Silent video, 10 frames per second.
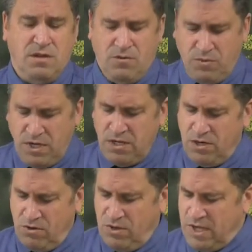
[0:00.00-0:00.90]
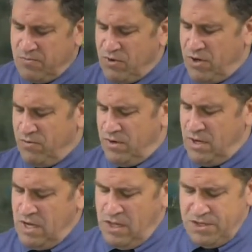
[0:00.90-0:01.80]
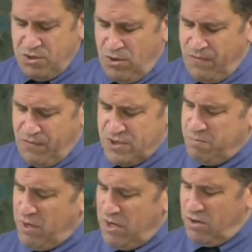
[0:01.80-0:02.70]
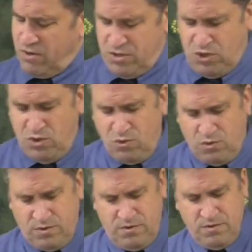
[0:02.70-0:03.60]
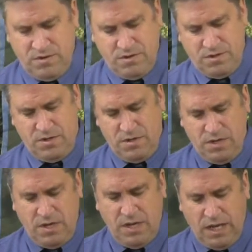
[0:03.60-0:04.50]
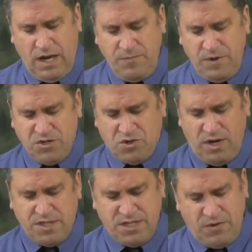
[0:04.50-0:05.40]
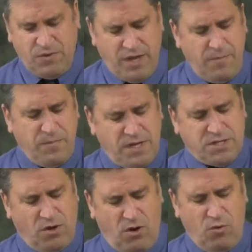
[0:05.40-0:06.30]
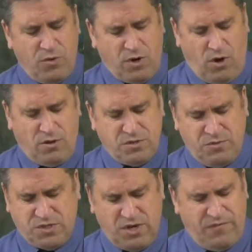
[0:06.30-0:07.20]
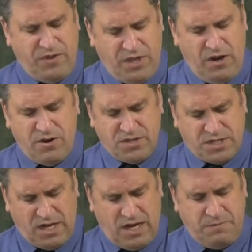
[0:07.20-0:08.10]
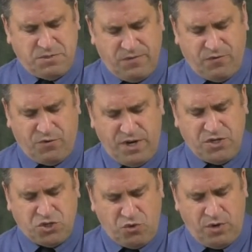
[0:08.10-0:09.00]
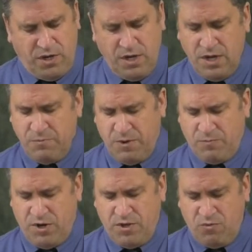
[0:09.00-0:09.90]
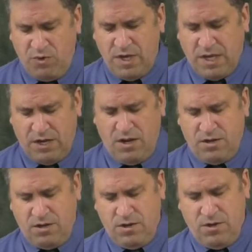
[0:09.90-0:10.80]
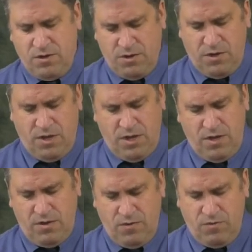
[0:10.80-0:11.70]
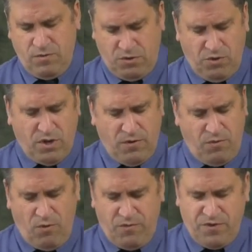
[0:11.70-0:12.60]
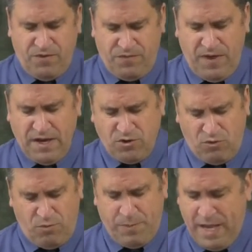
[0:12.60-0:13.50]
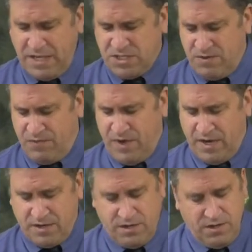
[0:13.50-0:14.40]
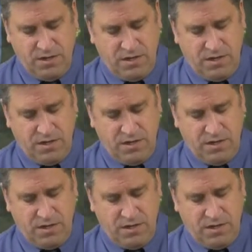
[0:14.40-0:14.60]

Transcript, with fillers: We need to do that, brethren. Let's go to 1 Peter 2. And I'm not trying to say, well, that means all we're called to is suffering. There are times of great joy, but brethren, we cannot uh, look over the fact or go past the fact